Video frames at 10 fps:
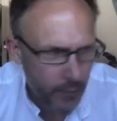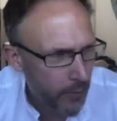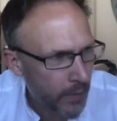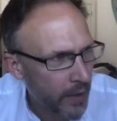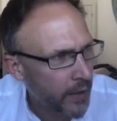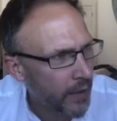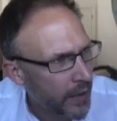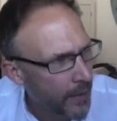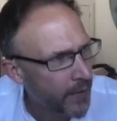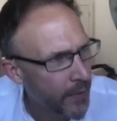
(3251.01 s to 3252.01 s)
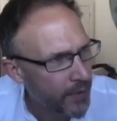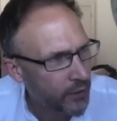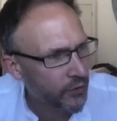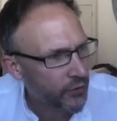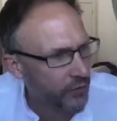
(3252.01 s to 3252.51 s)
let me
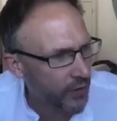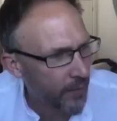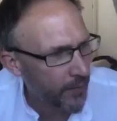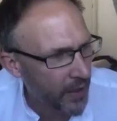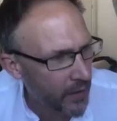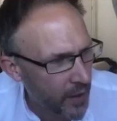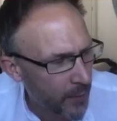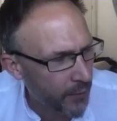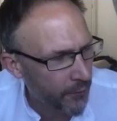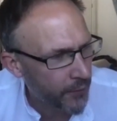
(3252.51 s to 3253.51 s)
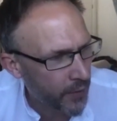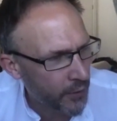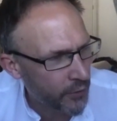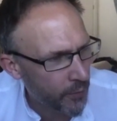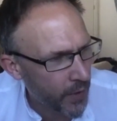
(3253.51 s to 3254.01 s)
just make a couple of
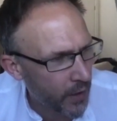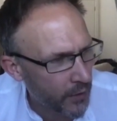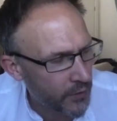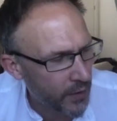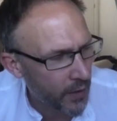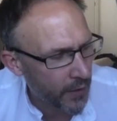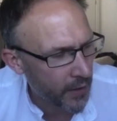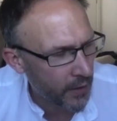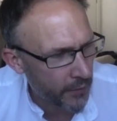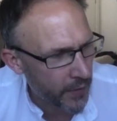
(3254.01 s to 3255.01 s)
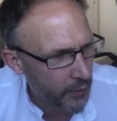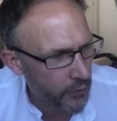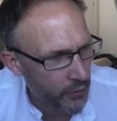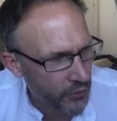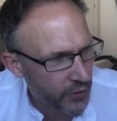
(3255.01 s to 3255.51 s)
closing remarks, and then I'll
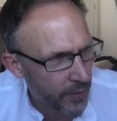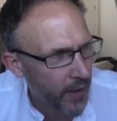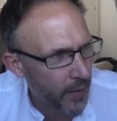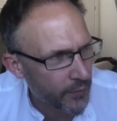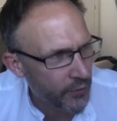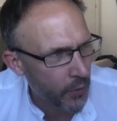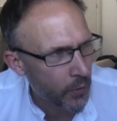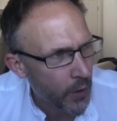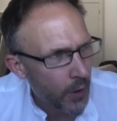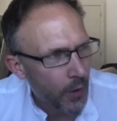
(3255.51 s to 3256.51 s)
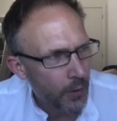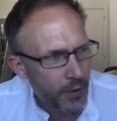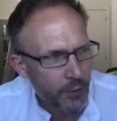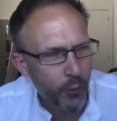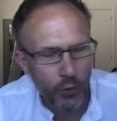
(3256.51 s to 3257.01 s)
just sum up. So
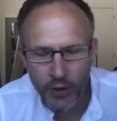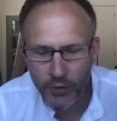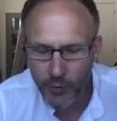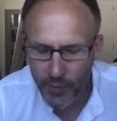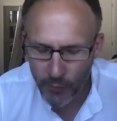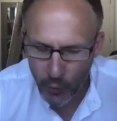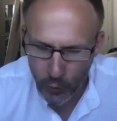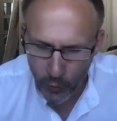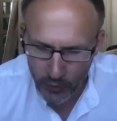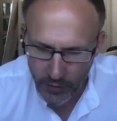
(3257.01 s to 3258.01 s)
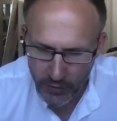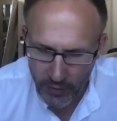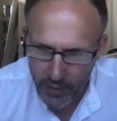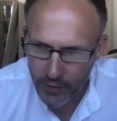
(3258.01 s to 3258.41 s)
this broadcast has been recorded.